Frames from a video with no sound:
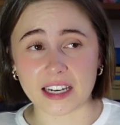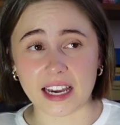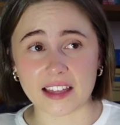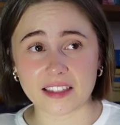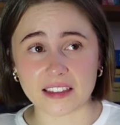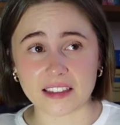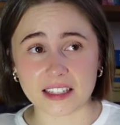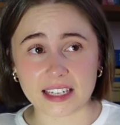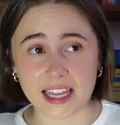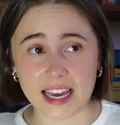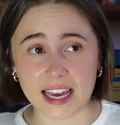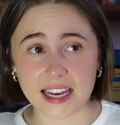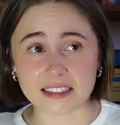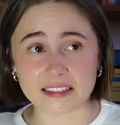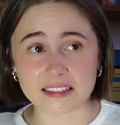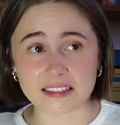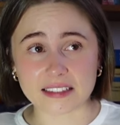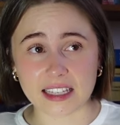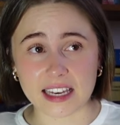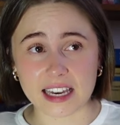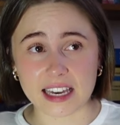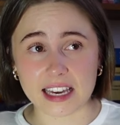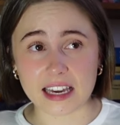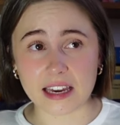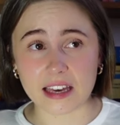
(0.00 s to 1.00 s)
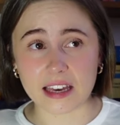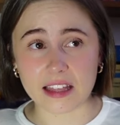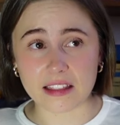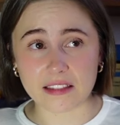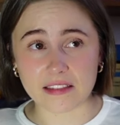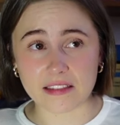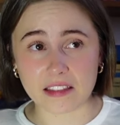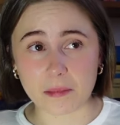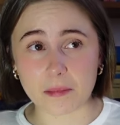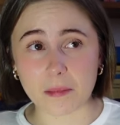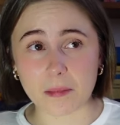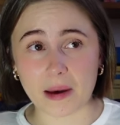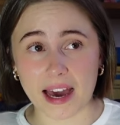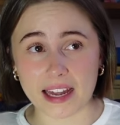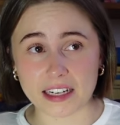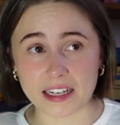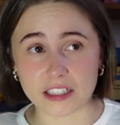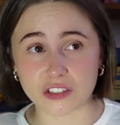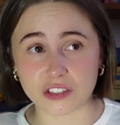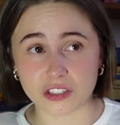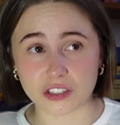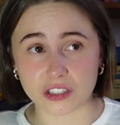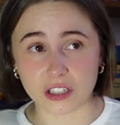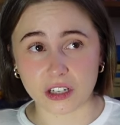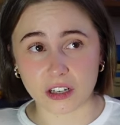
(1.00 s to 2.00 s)
And the next day, the
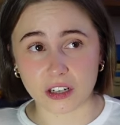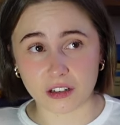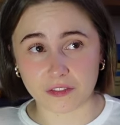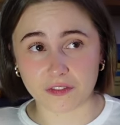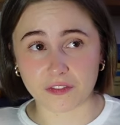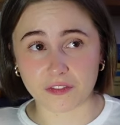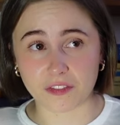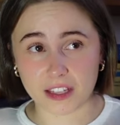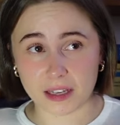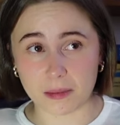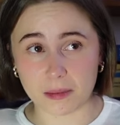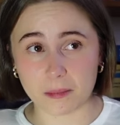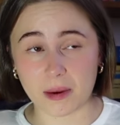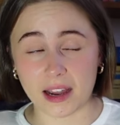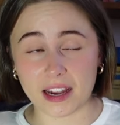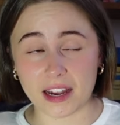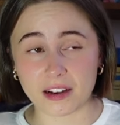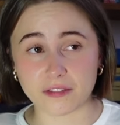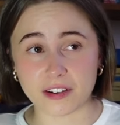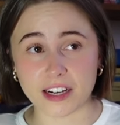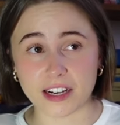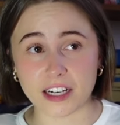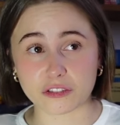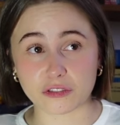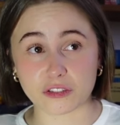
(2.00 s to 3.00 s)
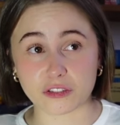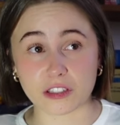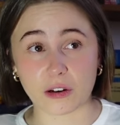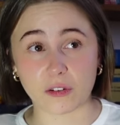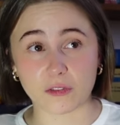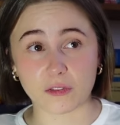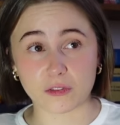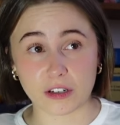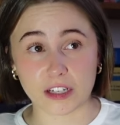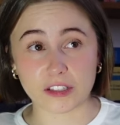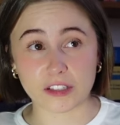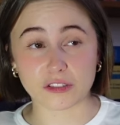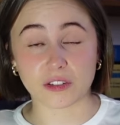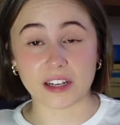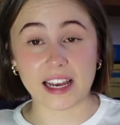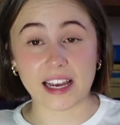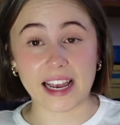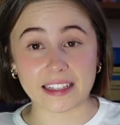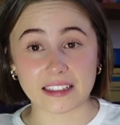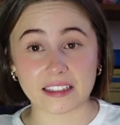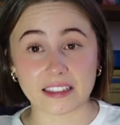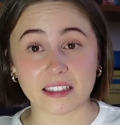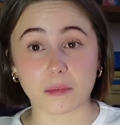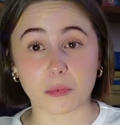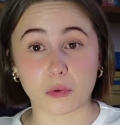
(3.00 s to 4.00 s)
manager of like my restaurant
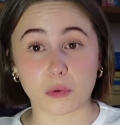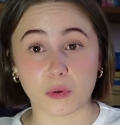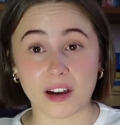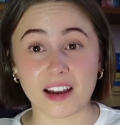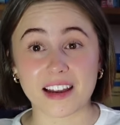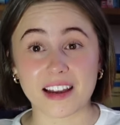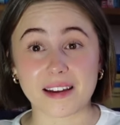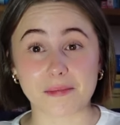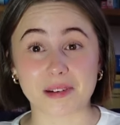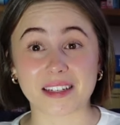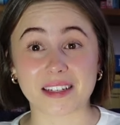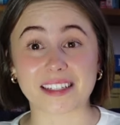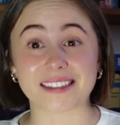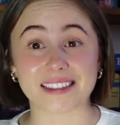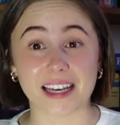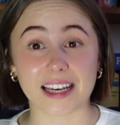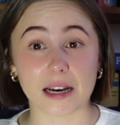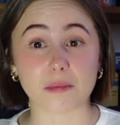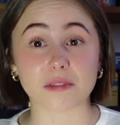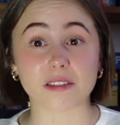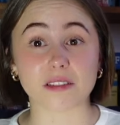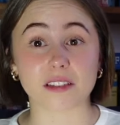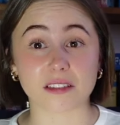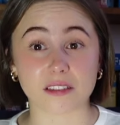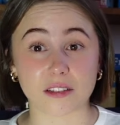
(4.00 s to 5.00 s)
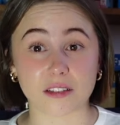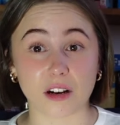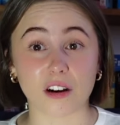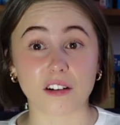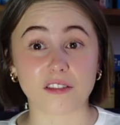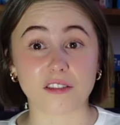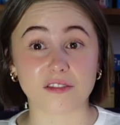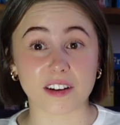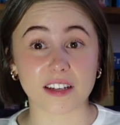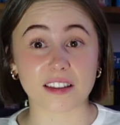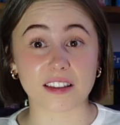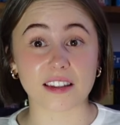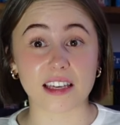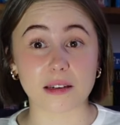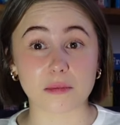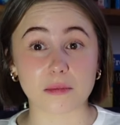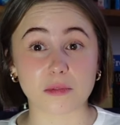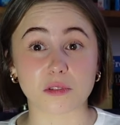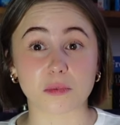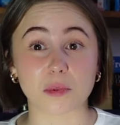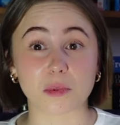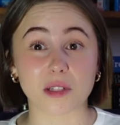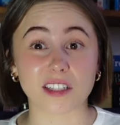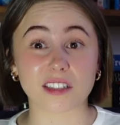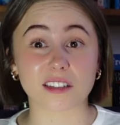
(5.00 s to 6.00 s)
ended up quitting because that was his girlfriend that he was
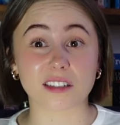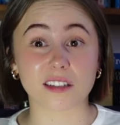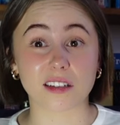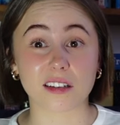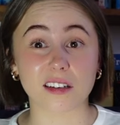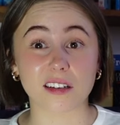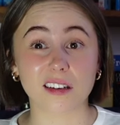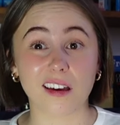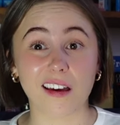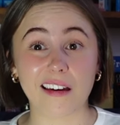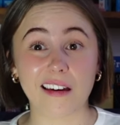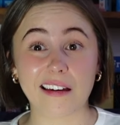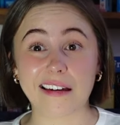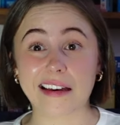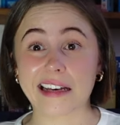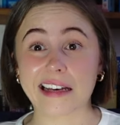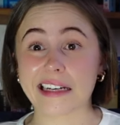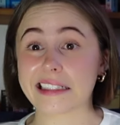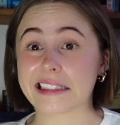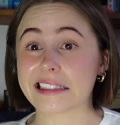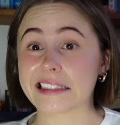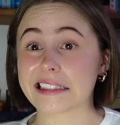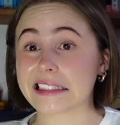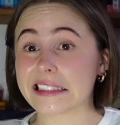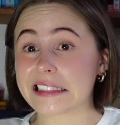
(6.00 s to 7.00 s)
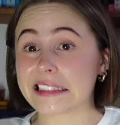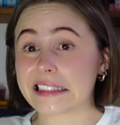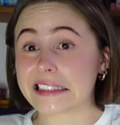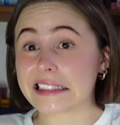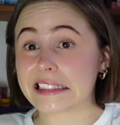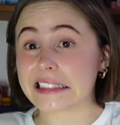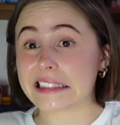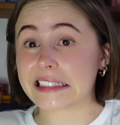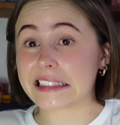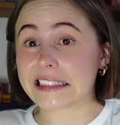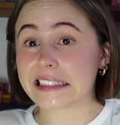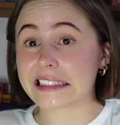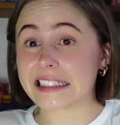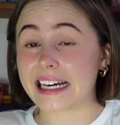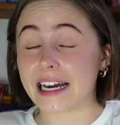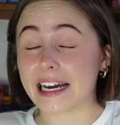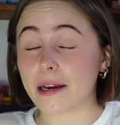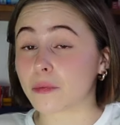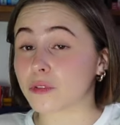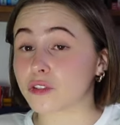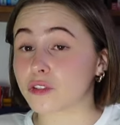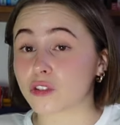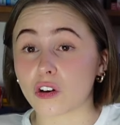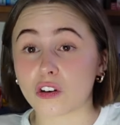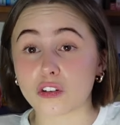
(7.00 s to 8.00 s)
weird to. It
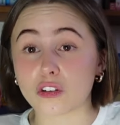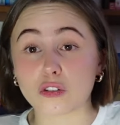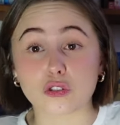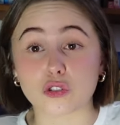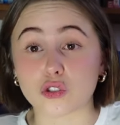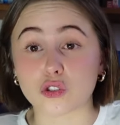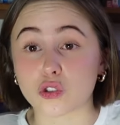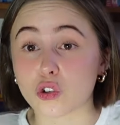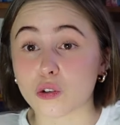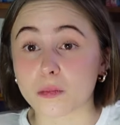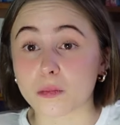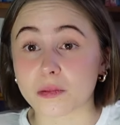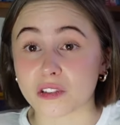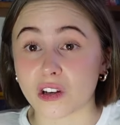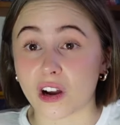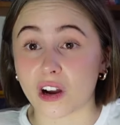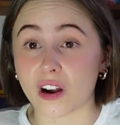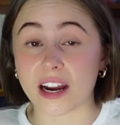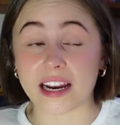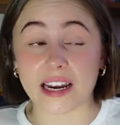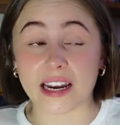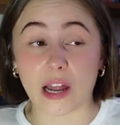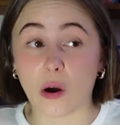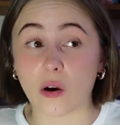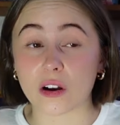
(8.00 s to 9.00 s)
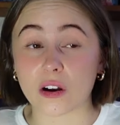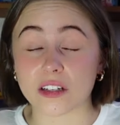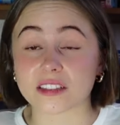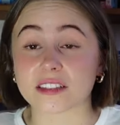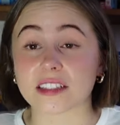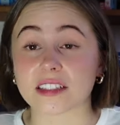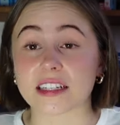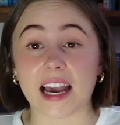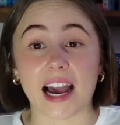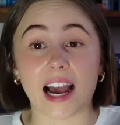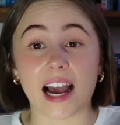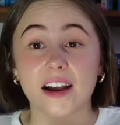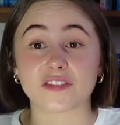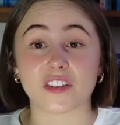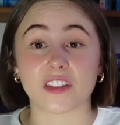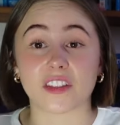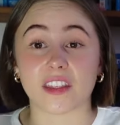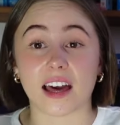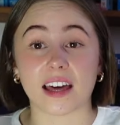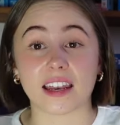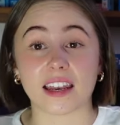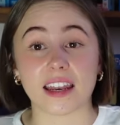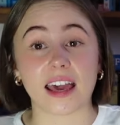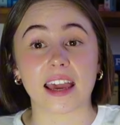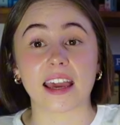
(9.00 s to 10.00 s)
was so bizarre. And honestly, after
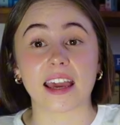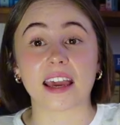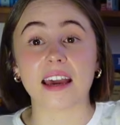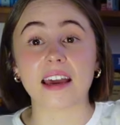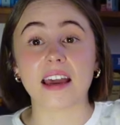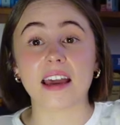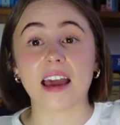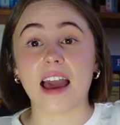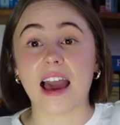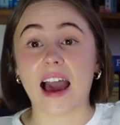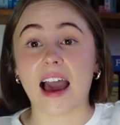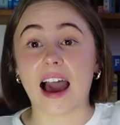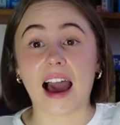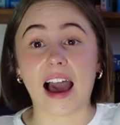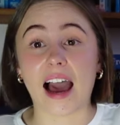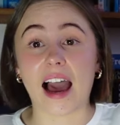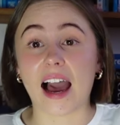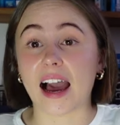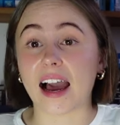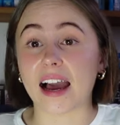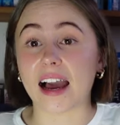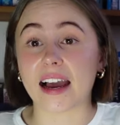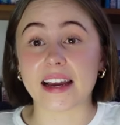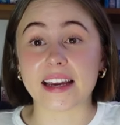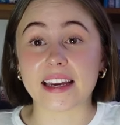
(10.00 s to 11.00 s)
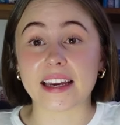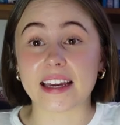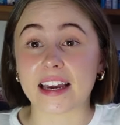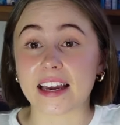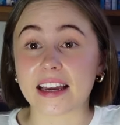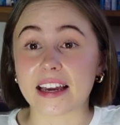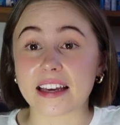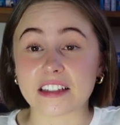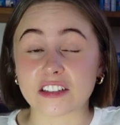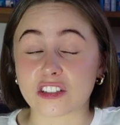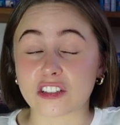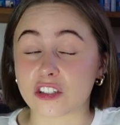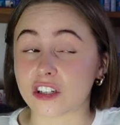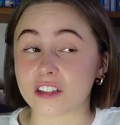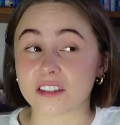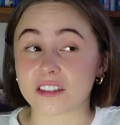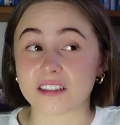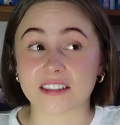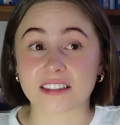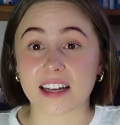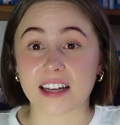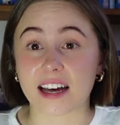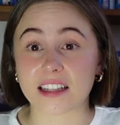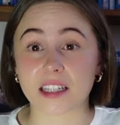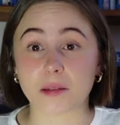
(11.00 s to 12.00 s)
that night, I couldn't
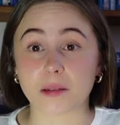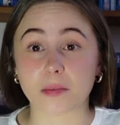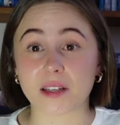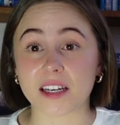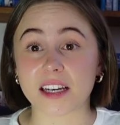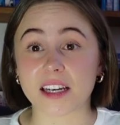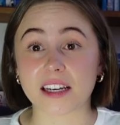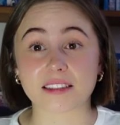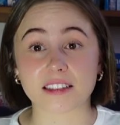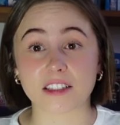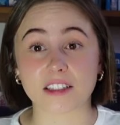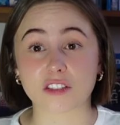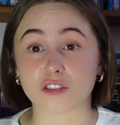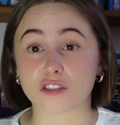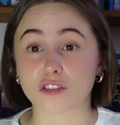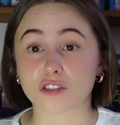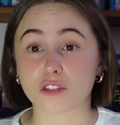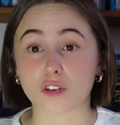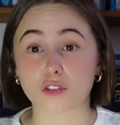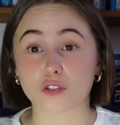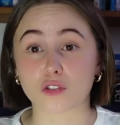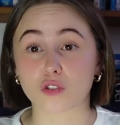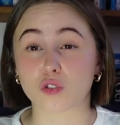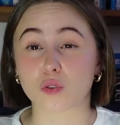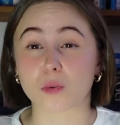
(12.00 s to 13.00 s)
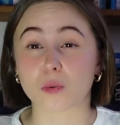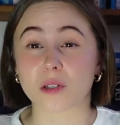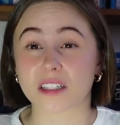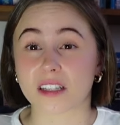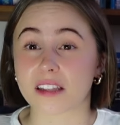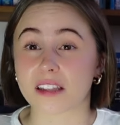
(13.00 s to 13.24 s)
stand the place. It just got so weird.